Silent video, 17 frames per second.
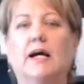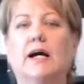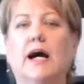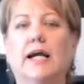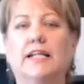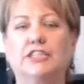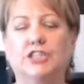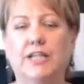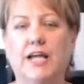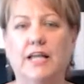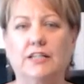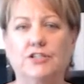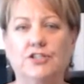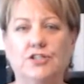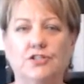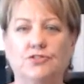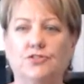I
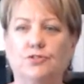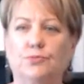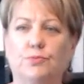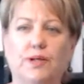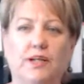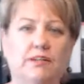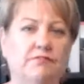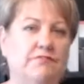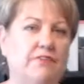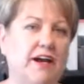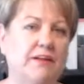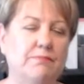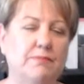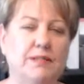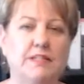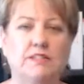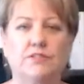challenge you to read 5
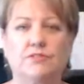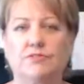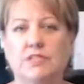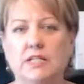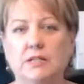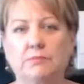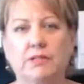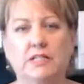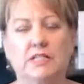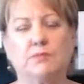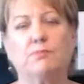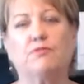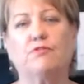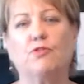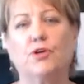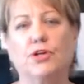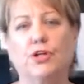minutes or 10 minutes
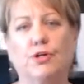before you